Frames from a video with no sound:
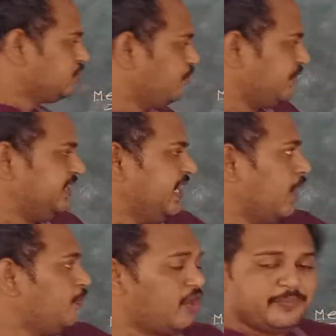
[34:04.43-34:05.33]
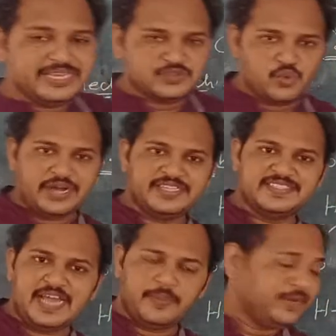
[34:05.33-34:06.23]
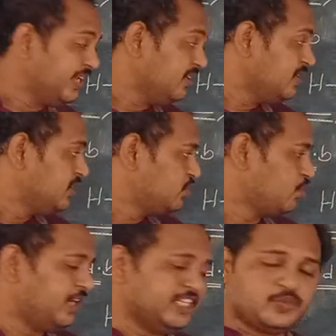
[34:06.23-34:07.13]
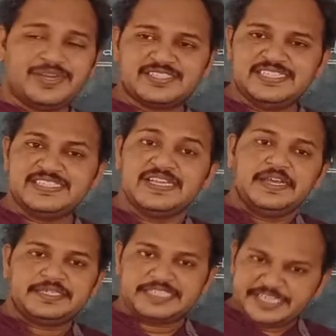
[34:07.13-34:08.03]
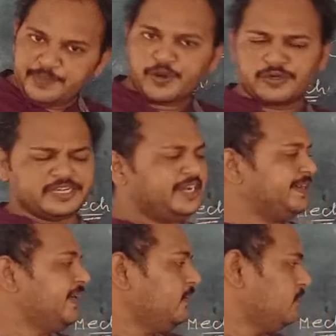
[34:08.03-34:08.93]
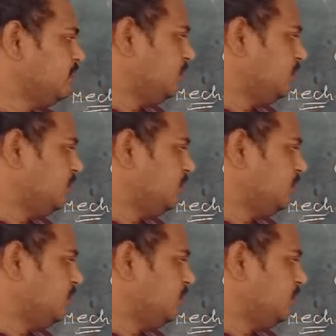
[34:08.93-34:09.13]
So with the help of base, what is happening? So H plus is deprotonated.